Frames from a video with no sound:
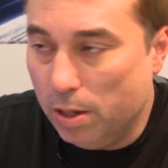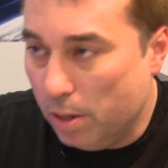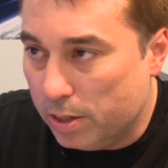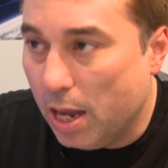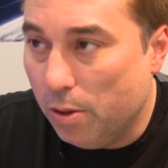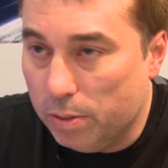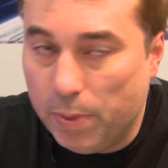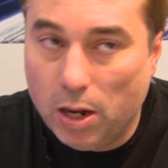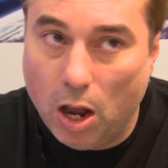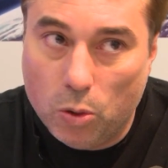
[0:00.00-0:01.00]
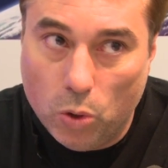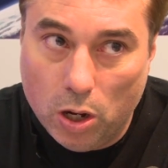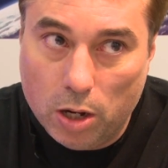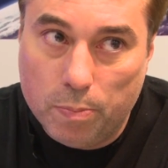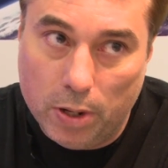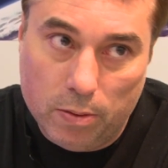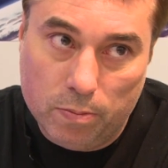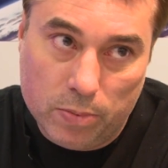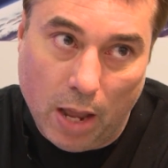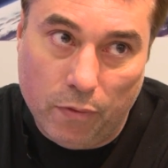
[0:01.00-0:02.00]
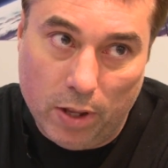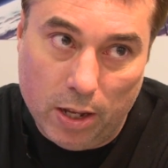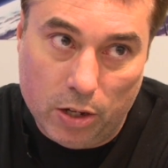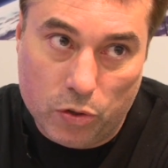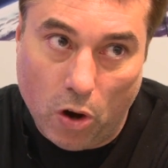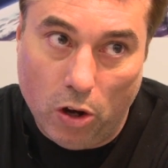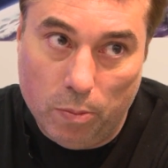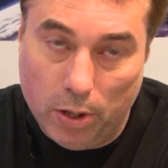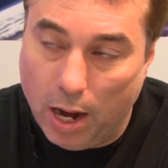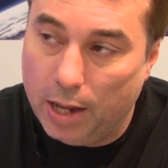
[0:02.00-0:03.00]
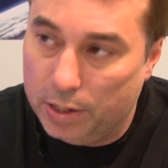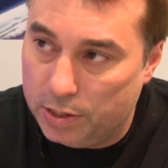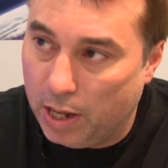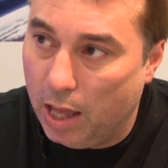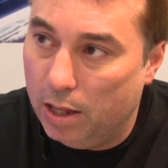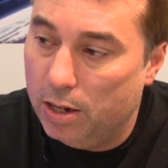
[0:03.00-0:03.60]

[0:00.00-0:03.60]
It'll be a lot of work, but definitely controllable, and I can scale